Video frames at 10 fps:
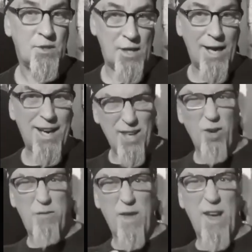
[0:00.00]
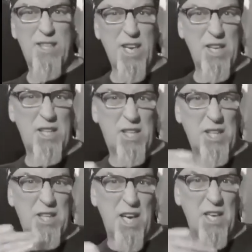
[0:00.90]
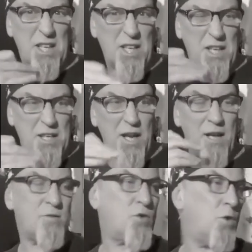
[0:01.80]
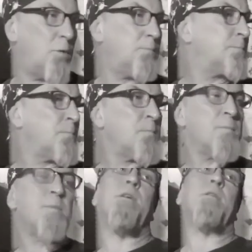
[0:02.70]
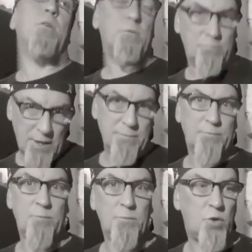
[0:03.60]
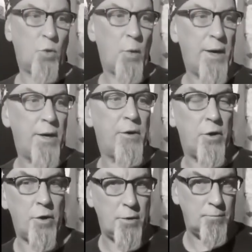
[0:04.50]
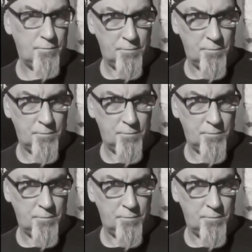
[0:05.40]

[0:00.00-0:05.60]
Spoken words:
I love that, so thought, right, so went in on the,